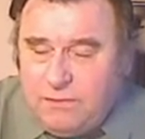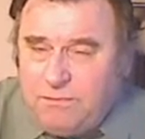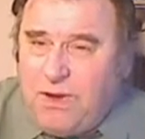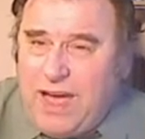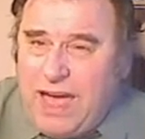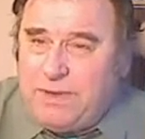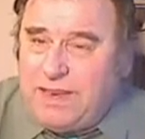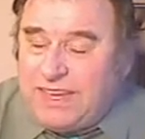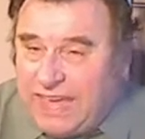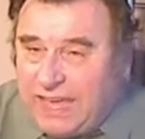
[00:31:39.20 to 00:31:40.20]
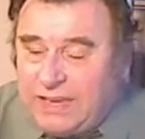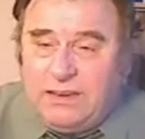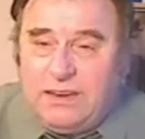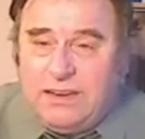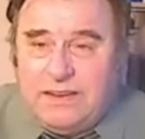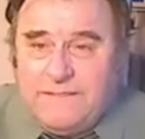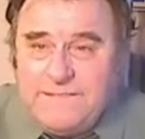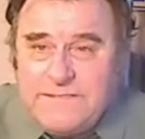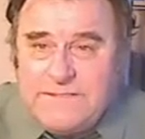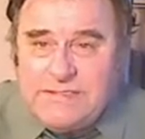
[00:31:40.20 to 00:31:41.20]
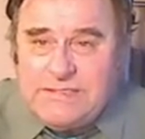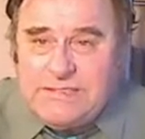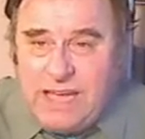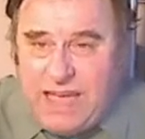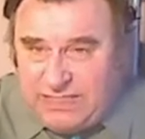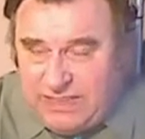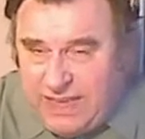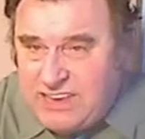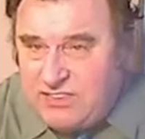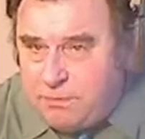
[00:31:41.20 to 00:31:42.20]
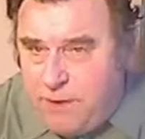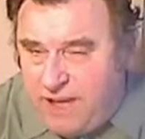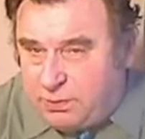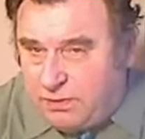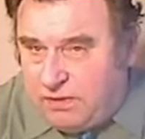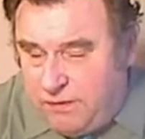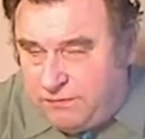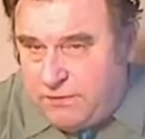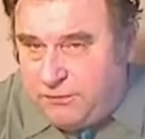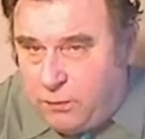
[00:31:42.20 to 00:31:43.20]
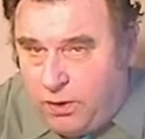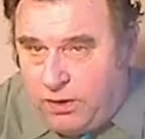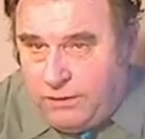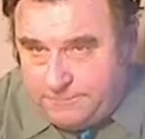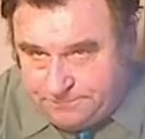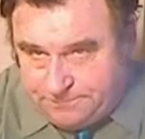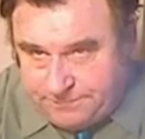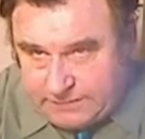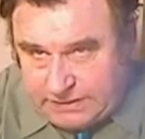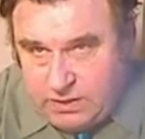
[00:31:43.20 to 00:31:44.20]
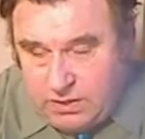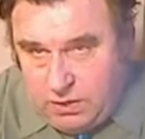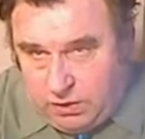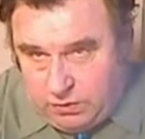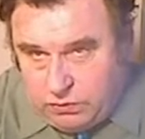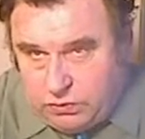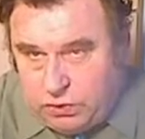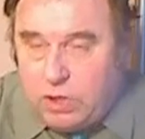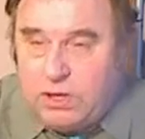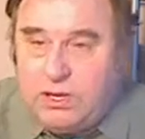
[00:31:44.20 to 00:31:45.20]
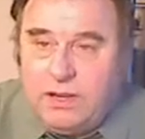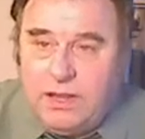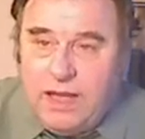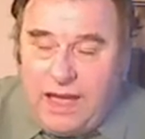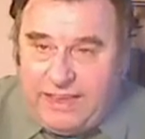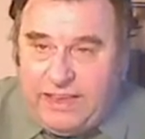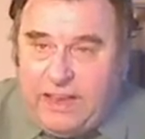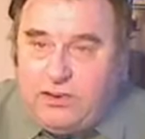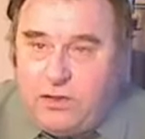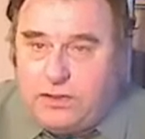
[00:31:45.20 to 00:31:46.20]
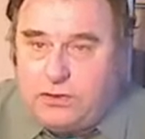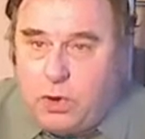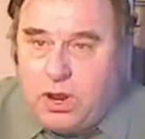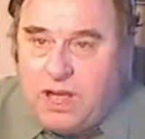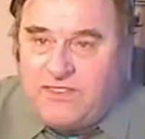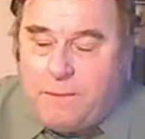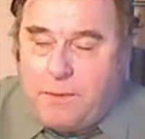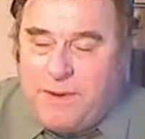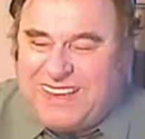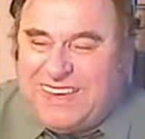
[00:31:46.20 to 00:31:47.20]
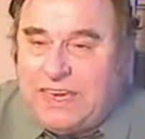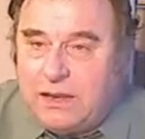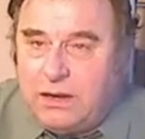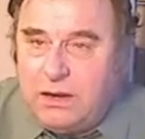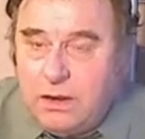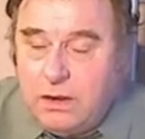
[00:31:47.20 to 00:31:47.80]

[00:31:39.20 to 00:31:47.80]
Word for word: Muhammad, again, at the age of approximately 54, took Aisha, the daughter of Abu Bakr,